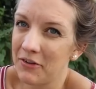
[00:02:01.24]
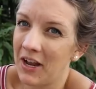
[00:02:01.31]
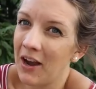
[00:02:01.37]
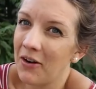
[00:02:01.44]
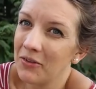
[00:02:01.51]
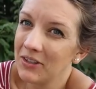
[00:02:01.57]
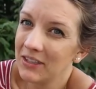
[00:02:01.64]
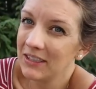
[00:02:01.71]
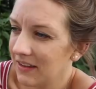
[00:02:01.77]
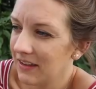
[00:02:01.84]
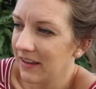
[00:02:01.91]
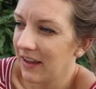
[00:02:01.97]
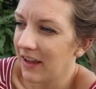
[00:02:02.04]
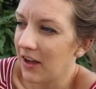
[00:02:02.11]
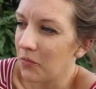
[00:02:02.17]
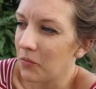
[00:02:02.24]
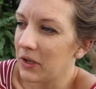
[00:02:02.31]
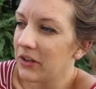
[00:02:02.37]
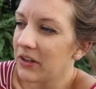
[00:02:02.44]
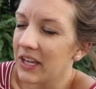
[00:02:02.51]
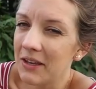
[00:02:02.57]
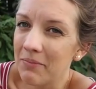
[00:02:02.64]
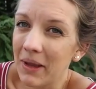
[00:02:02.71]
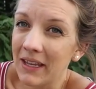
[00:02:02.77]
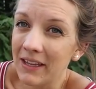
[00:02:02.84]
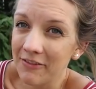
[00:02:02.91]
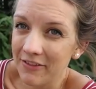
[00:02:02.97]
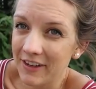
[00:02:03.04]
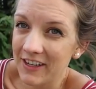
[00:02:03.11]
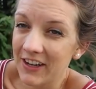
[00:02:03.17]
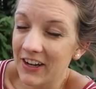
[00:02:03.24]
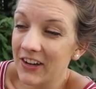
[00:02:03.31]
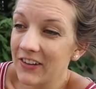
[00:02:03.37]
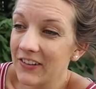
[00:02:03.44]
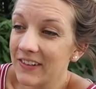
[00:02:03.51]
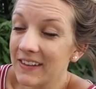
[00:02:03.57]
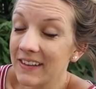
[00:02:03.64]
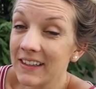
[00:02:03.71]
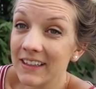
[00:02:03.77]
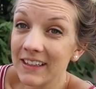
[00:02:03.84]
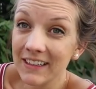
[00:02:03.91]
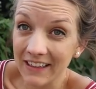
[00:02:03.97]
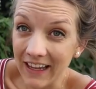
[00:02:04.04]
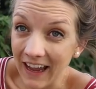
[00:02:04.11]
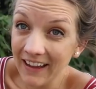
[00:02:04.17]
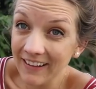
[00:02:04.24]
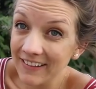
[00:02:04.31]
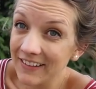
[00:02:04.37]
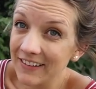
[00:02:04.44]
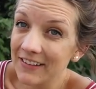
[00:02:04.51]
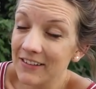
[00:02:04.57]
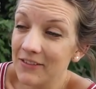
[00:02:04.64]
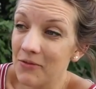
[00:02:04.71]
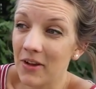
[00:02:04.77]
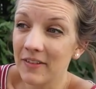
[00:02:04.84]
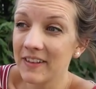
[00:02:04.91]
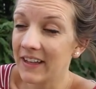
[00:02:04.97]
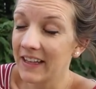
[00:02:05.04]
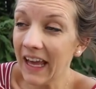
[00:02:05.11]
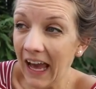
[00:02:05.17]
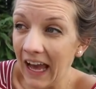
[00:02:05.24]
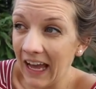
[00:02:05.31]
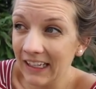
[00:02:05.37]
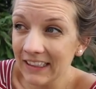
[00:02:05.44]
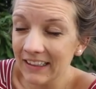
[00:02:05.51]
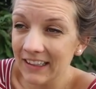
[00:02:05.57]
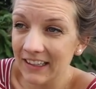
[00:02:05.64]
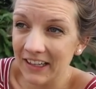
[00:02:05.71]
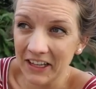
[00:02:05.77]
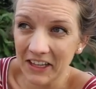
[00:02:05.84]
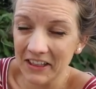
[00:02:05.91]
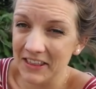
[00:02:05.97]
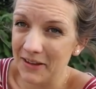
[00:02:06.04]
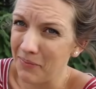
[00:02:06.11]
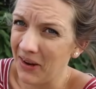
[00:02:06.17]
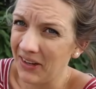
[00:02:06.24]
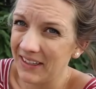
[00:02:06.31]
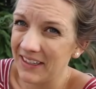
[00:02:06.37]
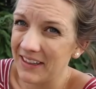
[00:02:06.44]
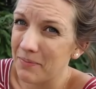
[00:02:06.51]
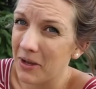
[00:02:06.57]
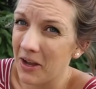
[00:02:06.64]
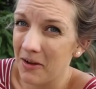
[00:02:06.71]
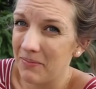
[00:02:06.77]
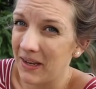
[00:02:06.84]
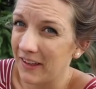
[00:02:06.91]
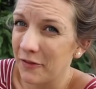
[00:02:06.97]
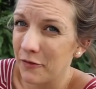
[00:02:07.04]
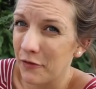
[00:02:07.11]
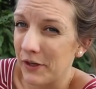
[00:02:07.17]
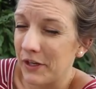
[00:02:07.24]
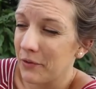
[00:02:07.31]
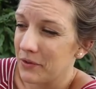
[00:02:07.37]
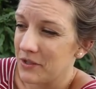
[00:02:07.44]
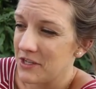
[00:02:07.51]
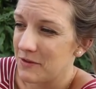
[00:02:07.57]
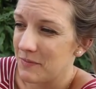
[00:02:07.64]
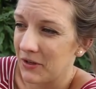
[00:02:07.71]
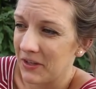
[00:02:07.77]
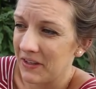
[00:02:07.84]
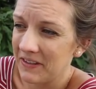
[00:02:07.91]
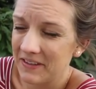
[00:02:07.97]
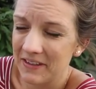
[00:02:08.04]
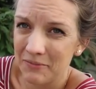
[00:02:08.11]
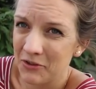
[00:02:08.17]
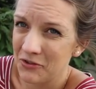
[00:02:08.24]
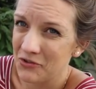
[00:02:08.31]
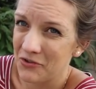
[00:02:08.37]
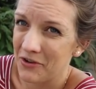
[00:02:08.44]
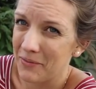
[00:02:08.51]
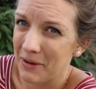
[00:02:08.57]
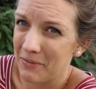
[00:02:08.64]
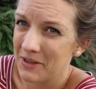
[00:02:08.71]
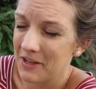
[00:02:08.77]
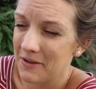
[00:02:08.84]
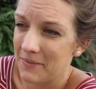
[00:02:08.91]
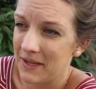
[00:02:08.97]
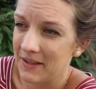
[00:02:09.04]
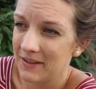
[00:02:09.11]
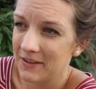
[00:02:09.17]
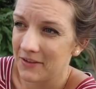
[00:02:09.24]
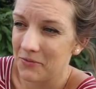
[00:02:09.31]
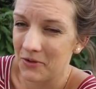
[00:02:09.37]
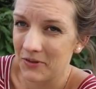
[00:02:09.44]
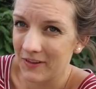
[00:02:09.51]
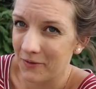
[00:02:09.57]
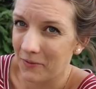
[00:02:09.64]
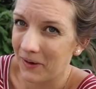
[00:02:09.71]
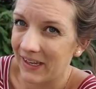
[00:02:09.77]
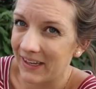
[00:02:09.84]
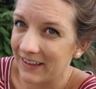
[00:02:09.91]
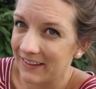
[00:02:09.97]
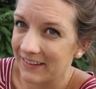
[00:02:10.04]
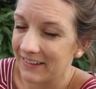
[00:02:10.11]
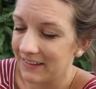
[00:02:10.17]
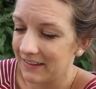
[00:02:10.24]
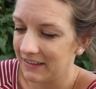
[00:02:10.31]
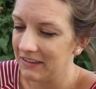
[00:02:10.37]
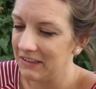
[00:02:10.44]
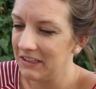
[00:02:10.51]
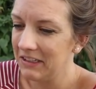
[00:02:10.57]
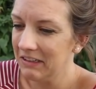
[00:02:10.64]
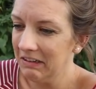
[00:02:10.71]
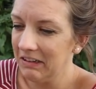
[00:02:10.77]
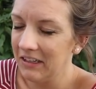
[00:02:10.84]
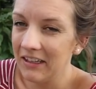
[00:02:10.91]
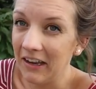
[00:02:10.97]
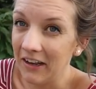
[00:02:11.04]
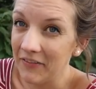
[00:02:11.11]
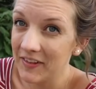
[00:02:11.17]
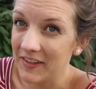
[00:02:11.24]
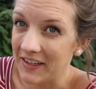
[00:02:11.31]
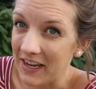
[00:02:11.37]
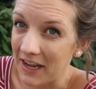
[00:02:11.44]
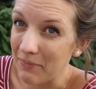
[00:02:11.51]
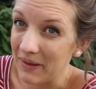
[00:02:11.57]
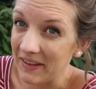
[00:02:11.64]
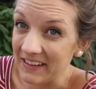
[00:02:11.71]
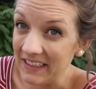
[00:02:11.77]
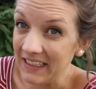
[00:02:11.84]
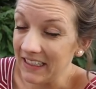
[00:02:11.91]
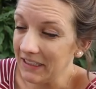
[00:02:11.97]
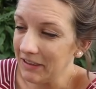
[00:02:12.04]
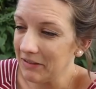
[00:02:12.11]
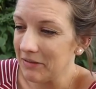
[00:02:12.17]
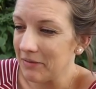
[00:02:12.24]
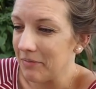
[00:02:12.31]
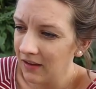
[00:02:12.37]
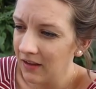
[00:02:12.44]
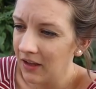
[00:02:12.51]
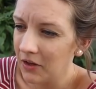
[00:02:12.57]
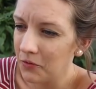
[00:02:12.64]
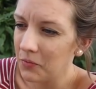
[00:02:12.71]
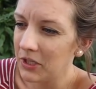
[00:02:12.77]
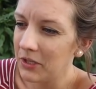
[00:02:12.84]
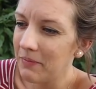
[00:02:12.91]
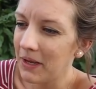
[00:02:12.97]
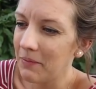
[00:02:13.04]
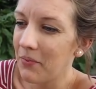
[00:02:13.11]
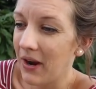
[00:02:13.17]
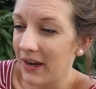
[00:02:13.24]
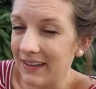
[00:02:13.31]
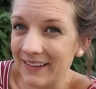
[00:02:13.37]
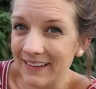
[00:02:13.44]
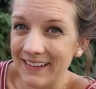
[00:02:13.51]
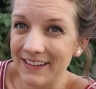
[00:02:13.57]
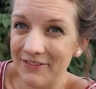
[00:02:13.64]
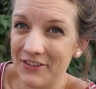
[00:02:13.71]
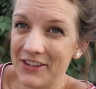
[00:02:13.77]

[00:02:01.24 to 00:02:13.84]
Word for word: for now. Will you keep making videos? Yes, whilst I can. Like, they might need to become less frequent, to be honest. I'm not sure I'll be able to commit to once a week because life's gonna get busy will you make pregnancy